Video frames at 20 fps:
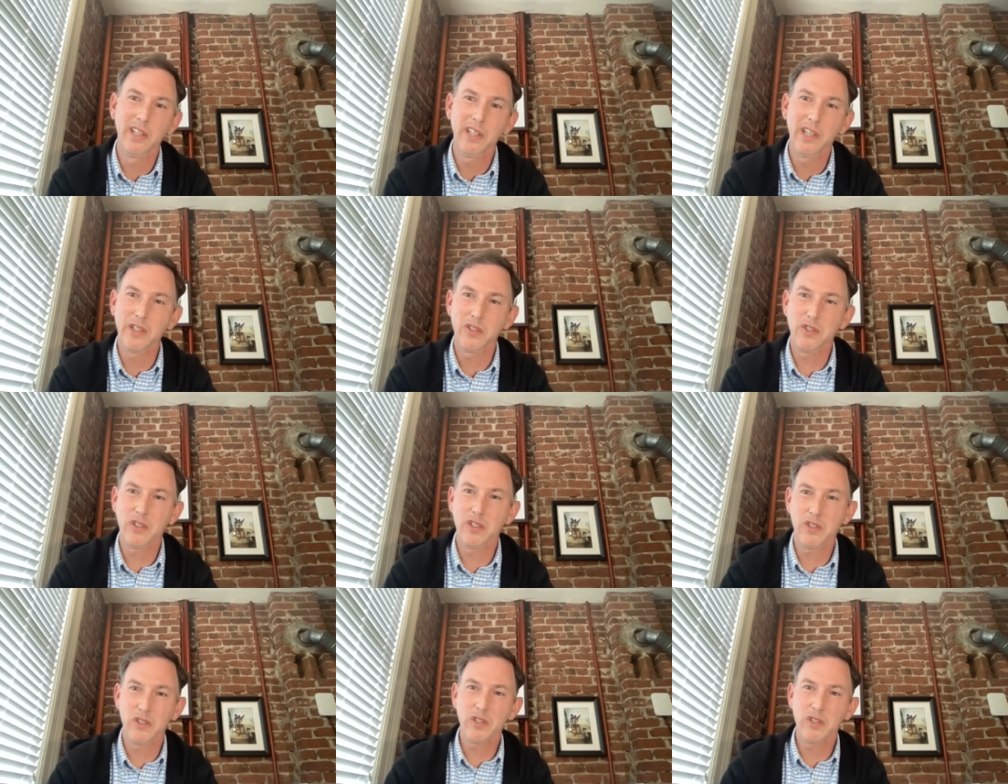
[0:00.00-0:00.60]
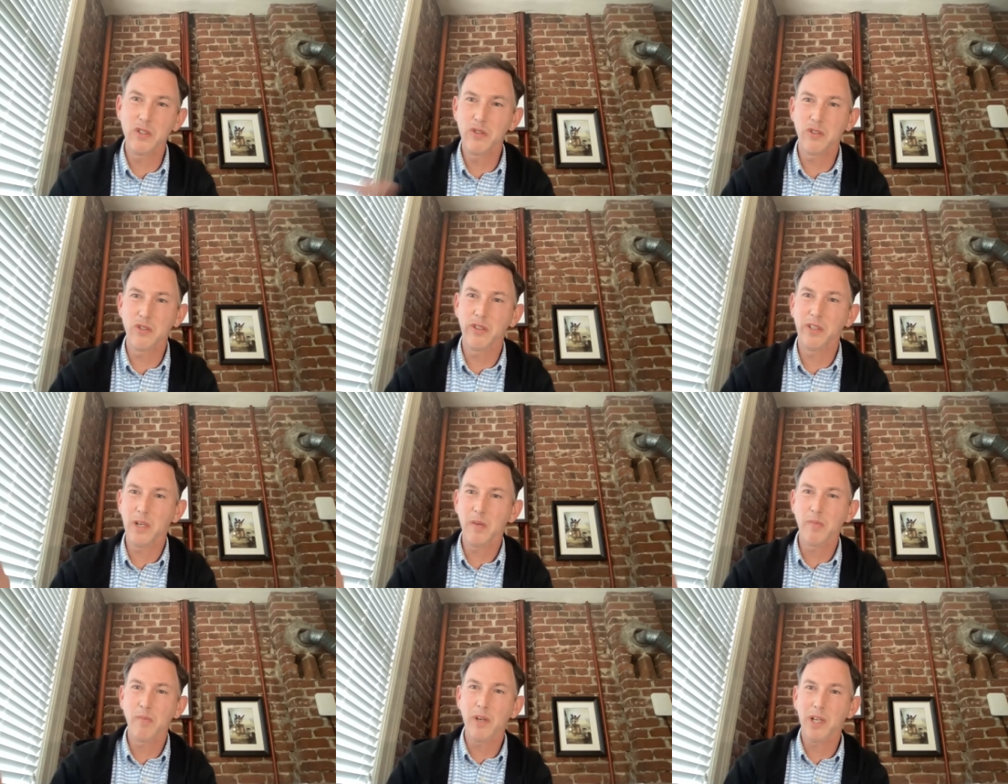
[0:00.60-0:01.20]
is just usually
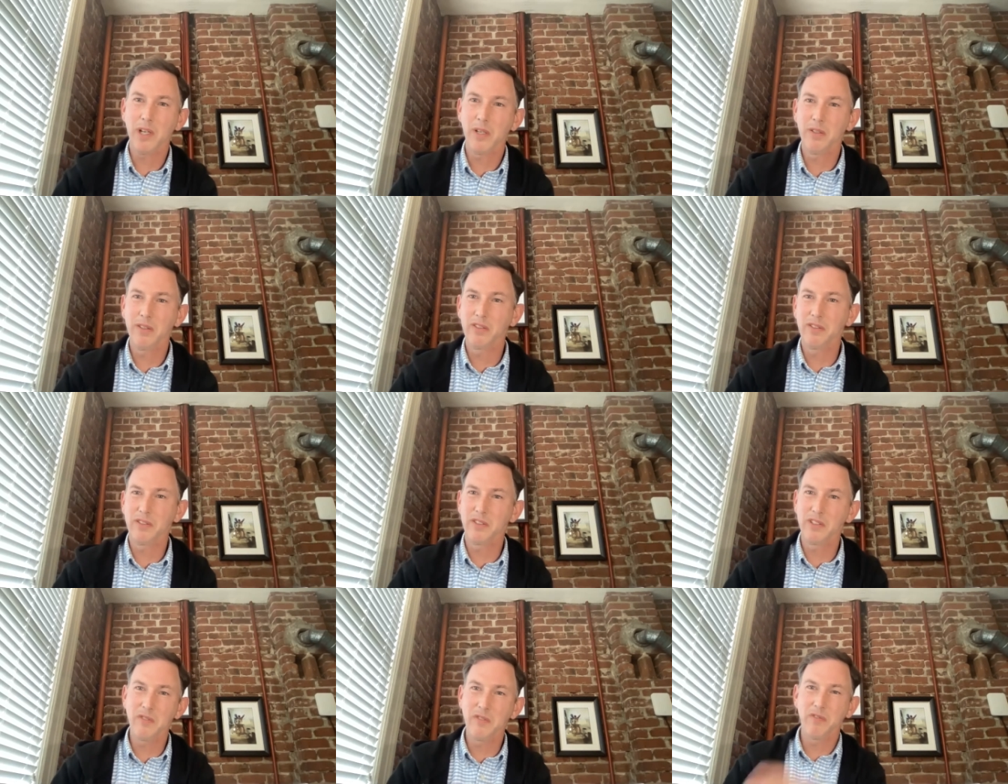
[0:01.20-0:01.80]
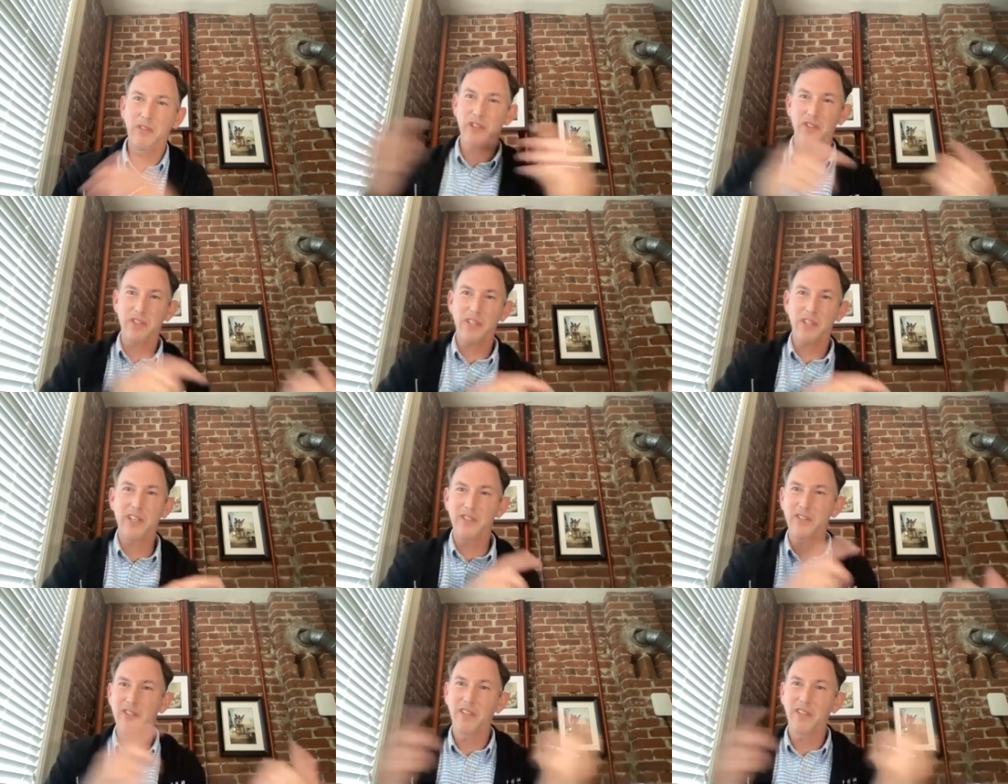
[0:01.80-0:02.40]
I'm on different
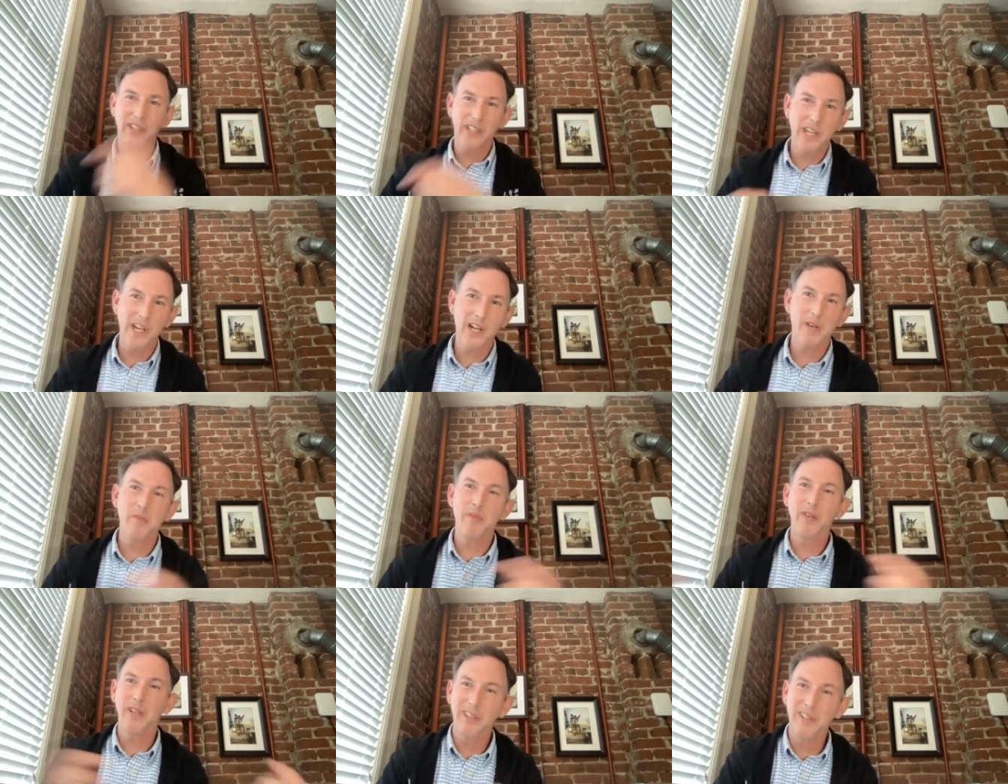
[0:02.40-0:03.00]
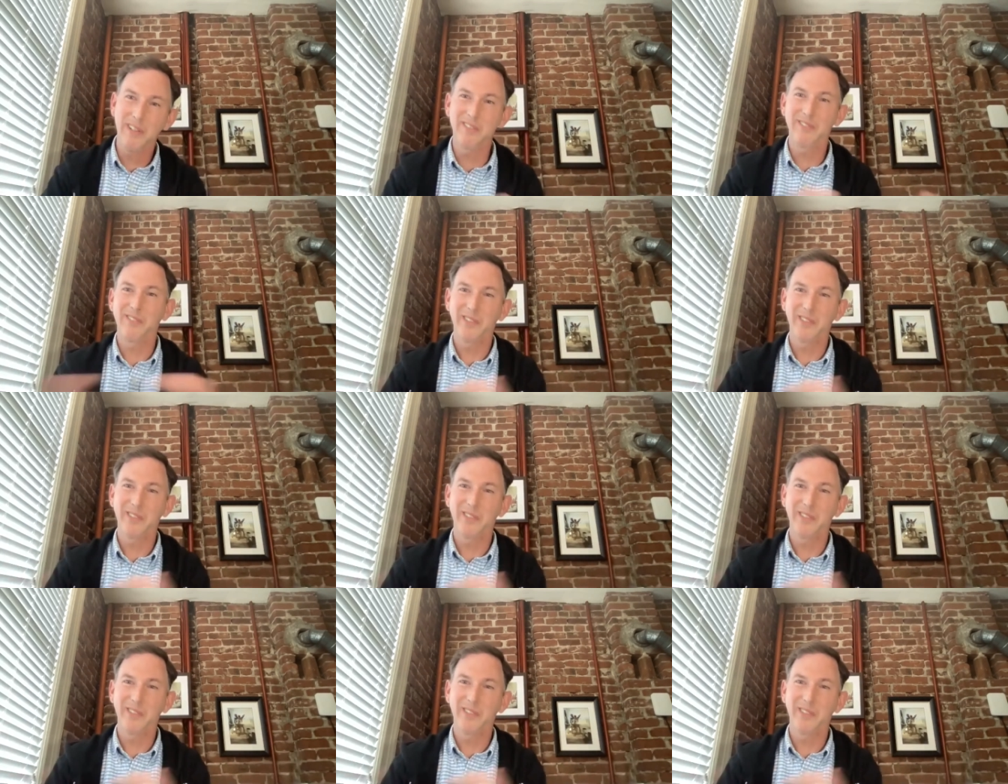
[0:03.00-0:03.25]
sides of the camera